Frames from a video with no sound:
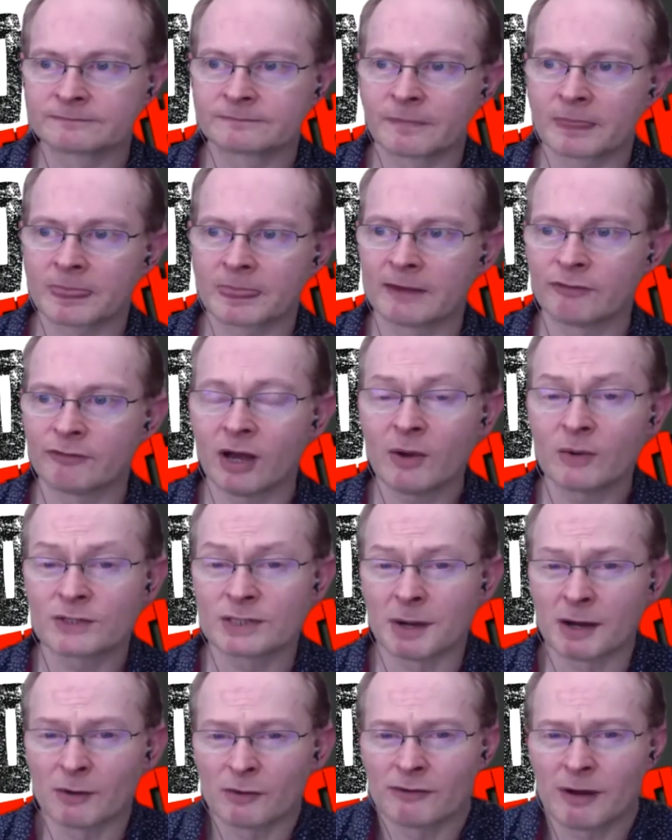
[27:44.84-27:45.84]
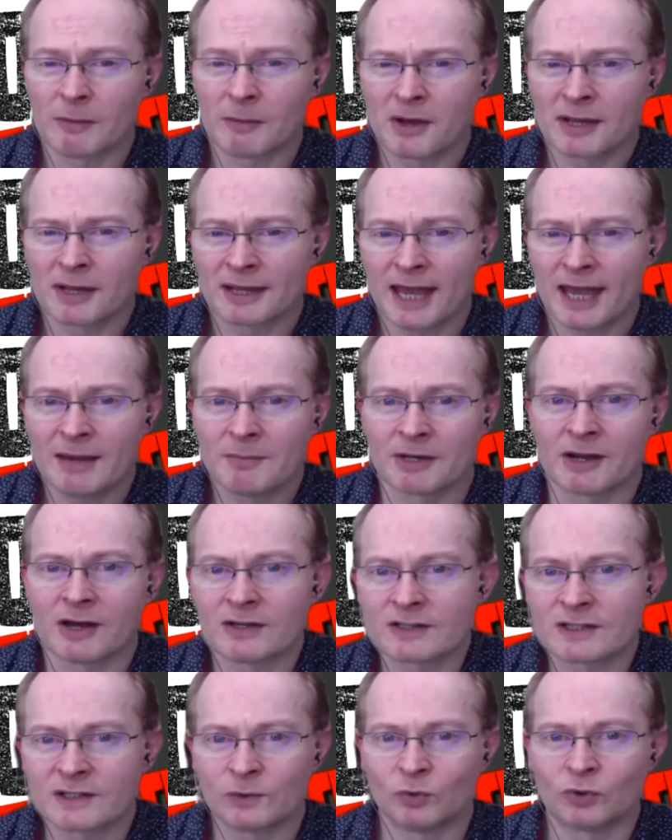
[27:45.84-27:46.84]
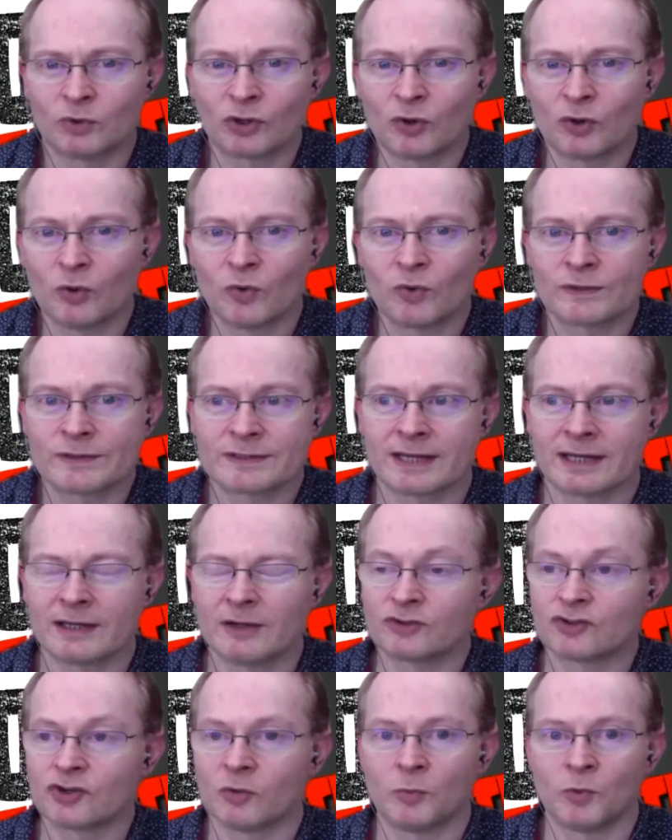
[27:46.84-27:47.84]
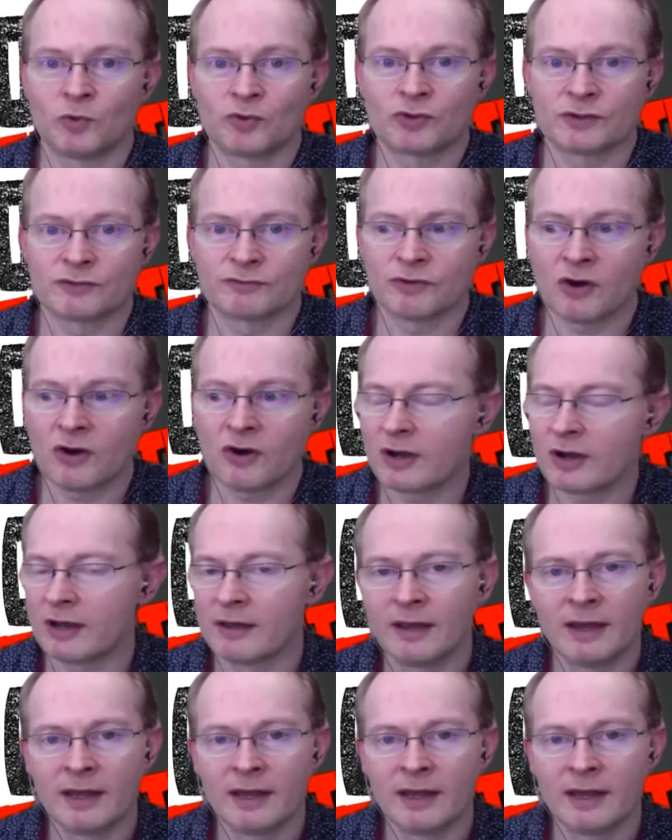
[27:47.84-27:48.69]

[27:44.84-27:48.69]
if I was him, I would have upped my game and answered all calls and said, "Look, John Walsh is wrong.